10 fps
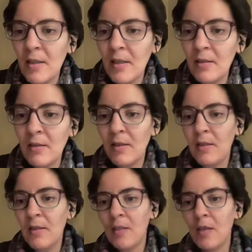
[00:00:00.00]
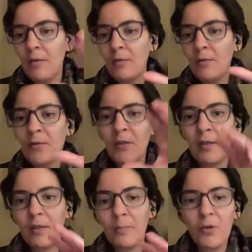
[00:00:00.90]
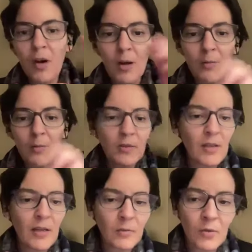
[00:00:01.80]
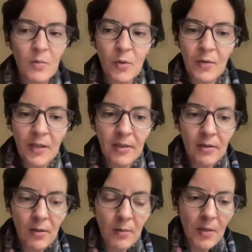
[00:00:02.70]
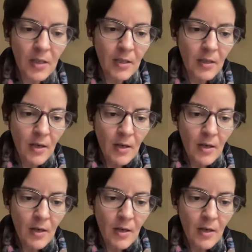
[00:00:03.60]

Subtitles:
in the kind of the prompt that was provided to me